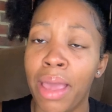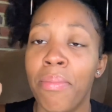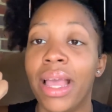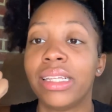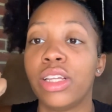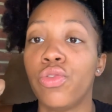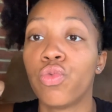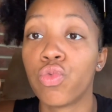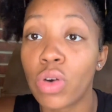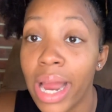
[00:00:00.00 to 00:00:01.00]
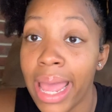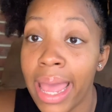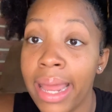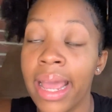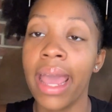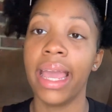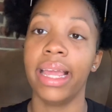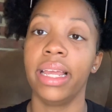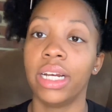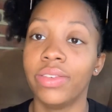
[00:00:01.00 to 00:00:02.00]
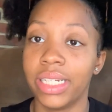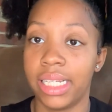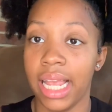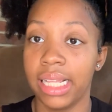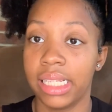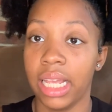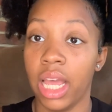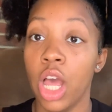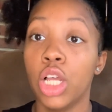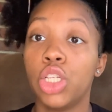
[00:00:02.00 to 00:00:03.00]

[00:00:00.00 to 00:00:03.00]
it makes it red, it irritates it.